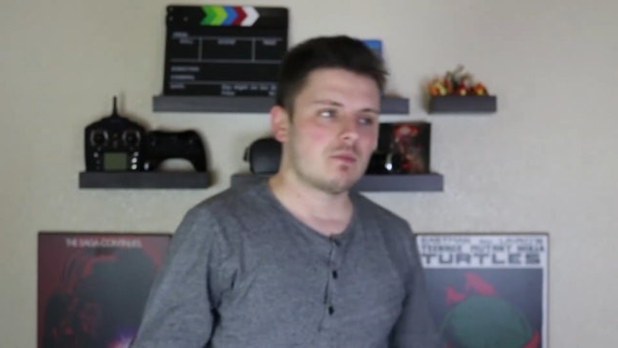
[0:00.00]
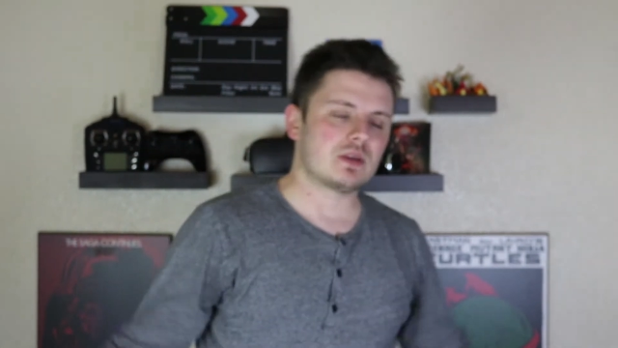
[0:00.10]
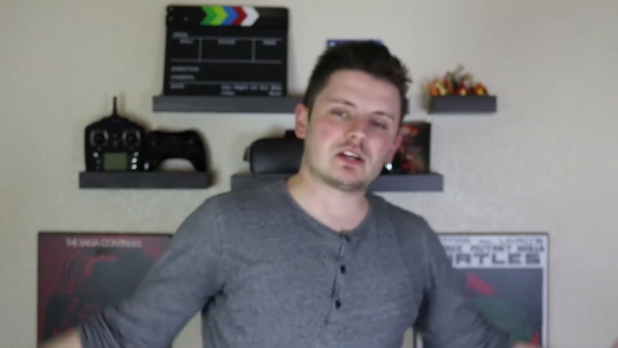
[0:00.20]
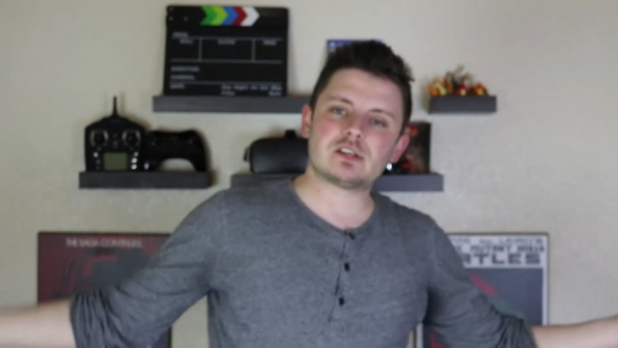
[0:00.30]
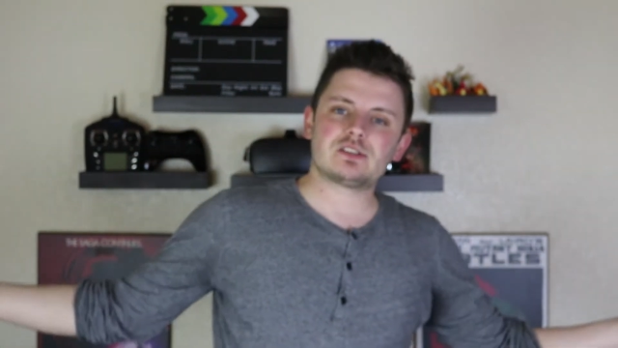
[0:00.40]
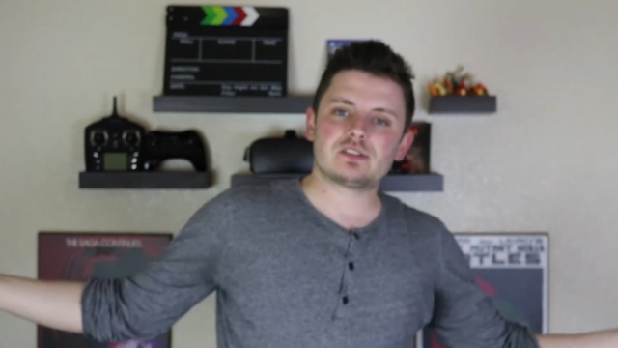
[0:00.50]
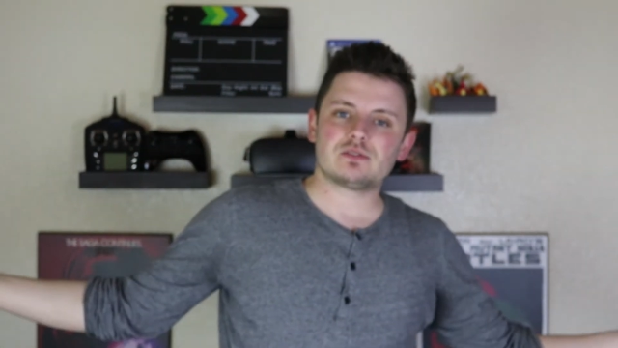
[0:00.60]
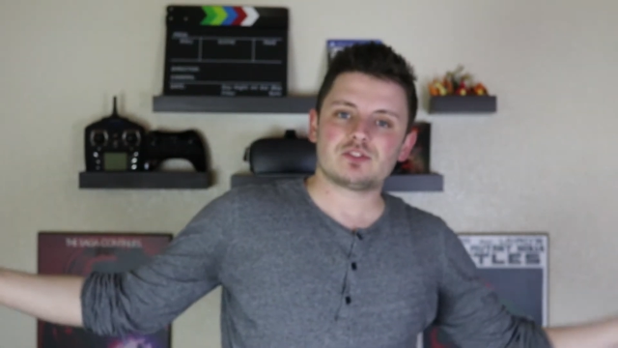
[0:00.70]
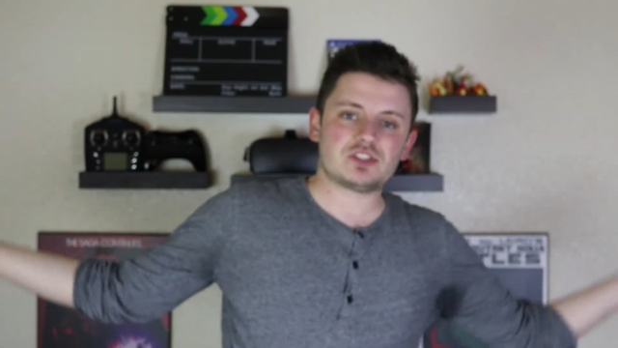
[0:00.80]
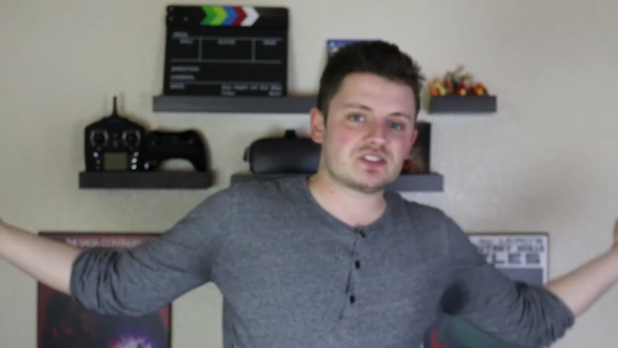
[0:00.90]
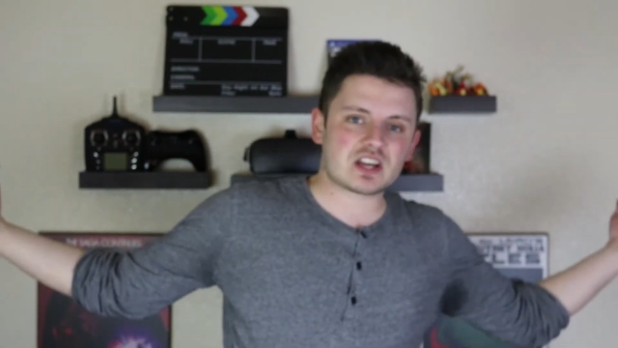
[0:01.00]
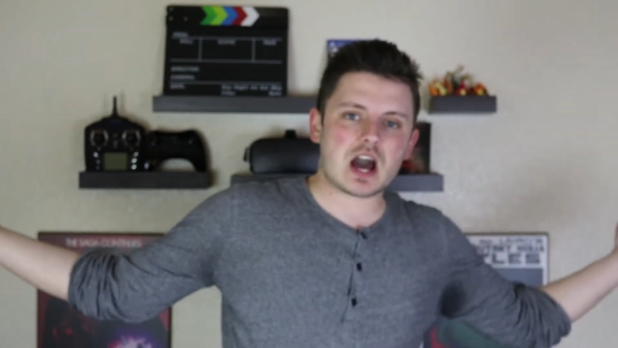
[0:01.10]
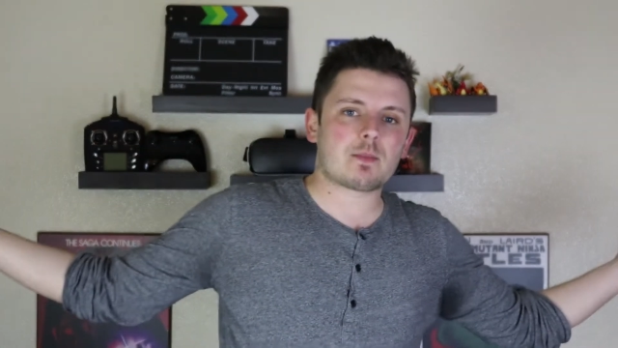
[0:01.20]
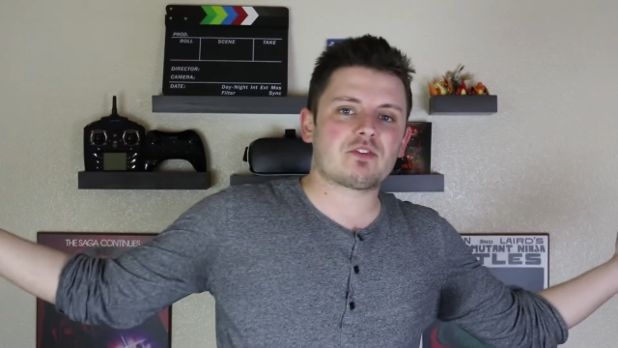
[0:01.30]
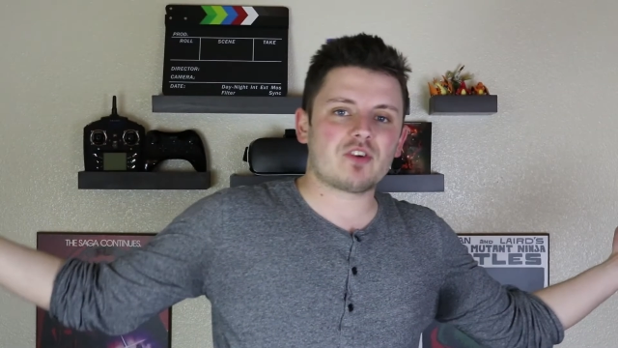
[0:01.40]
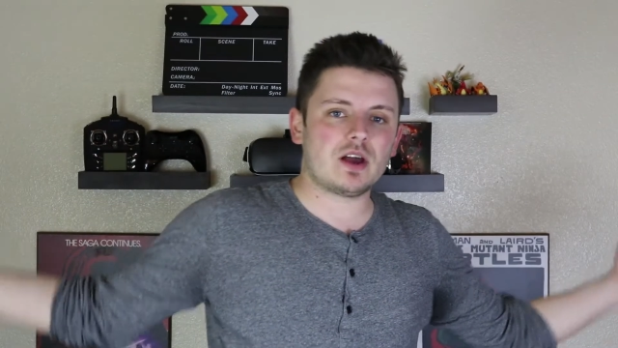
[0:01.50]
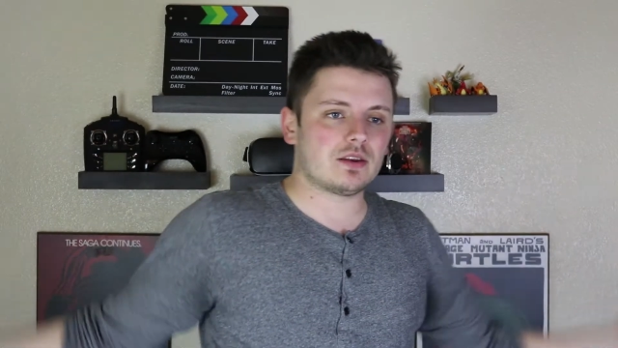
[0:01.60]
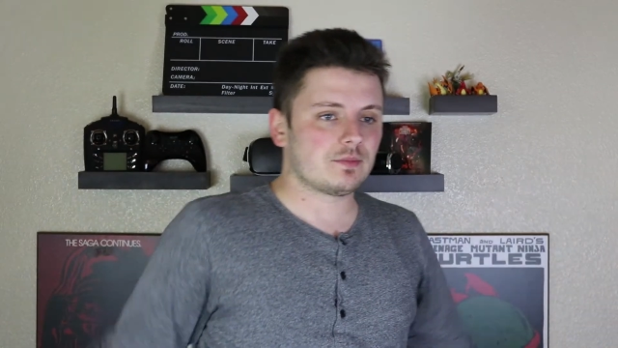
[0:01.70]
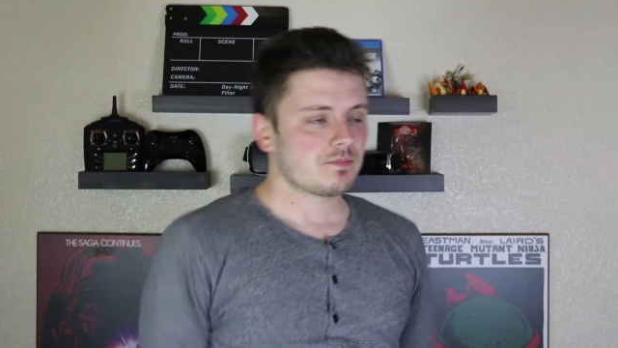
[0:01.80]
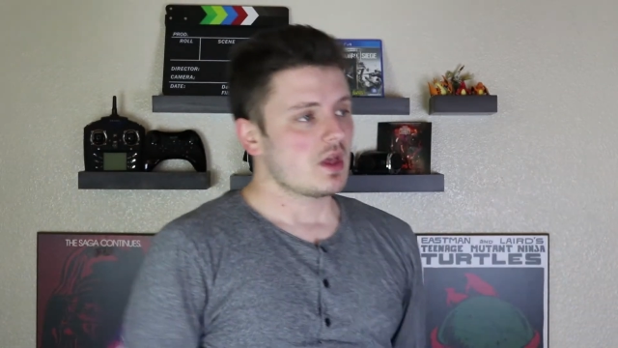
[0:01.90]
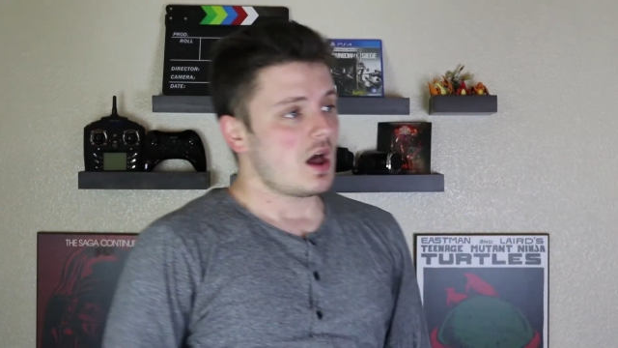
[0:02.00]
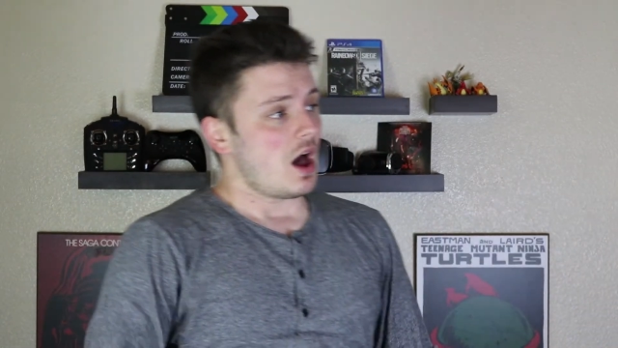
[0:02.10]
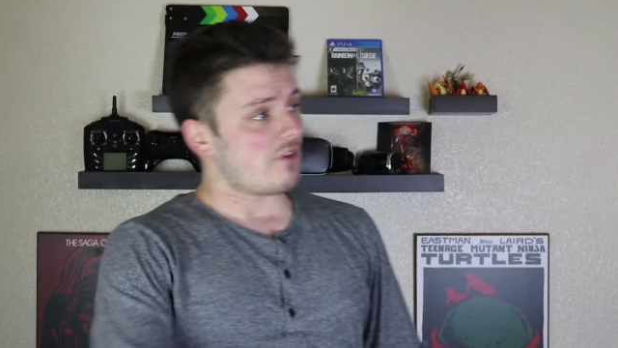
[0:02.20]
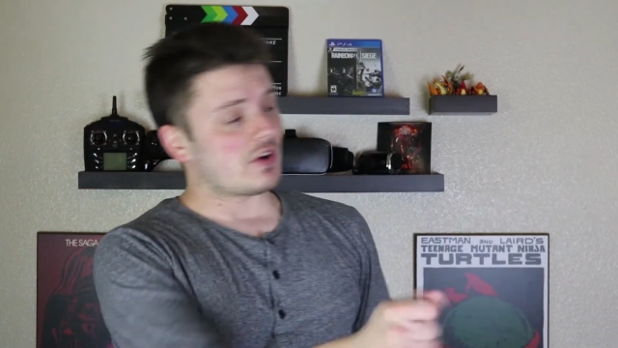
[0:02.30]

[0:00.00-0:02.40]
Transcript: because she's the common friend. A